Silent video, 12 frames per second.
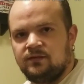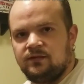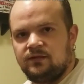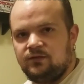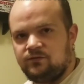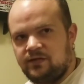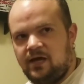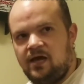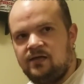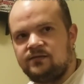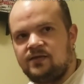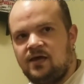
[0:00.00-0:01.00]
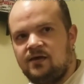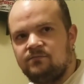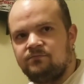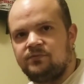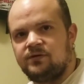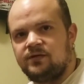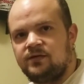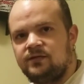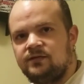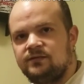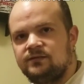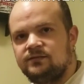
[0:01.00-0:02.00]
you can add that, but
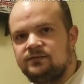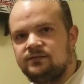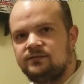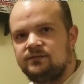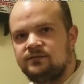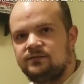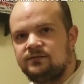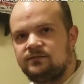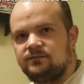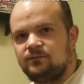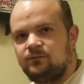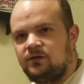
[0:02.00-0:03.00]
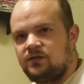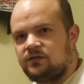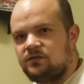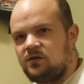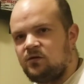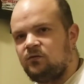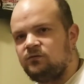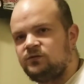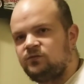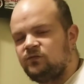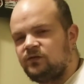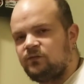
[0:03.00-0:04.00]
with those
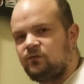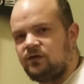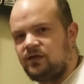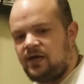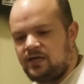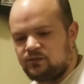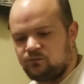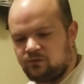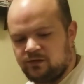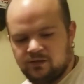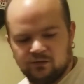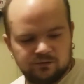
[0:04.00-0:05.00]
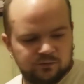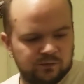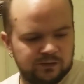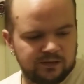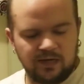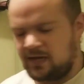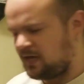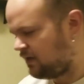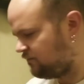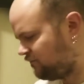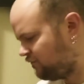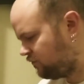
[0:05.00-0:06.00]
you really want an actual kill switch. I
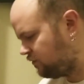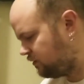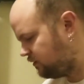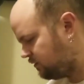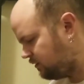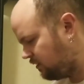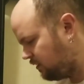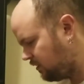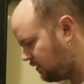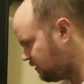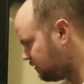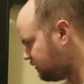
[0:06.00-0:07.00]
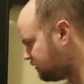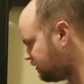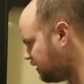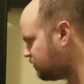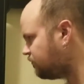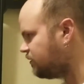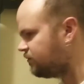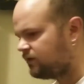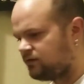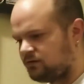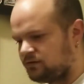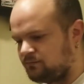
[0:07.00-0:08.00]
have one. It's not around
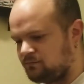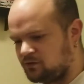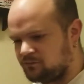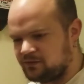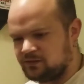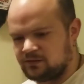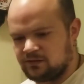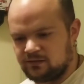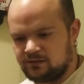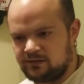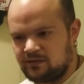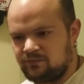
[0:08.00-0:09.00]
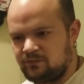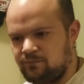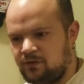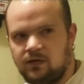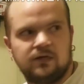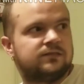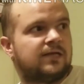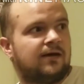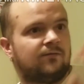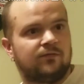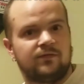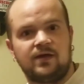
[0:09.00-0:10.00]
here at the moment. It's in a separate box
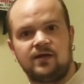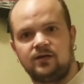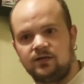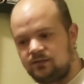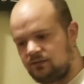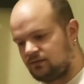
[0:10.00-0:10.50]
out there.